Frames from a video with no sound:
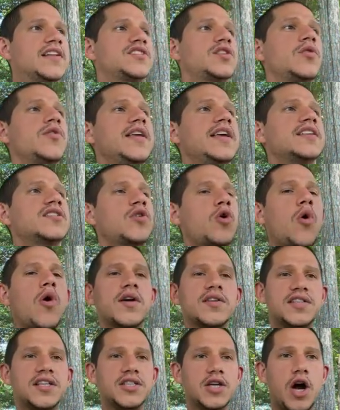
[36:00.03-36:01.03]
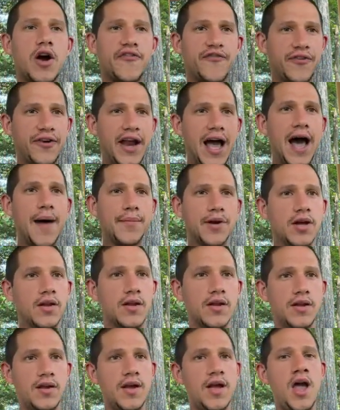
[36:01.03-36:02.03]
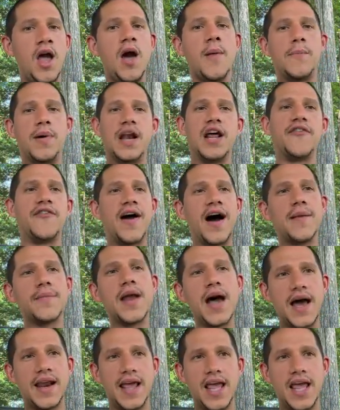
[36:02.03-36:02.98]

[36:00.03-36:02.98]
So these courses are phenomenal, but if I'm not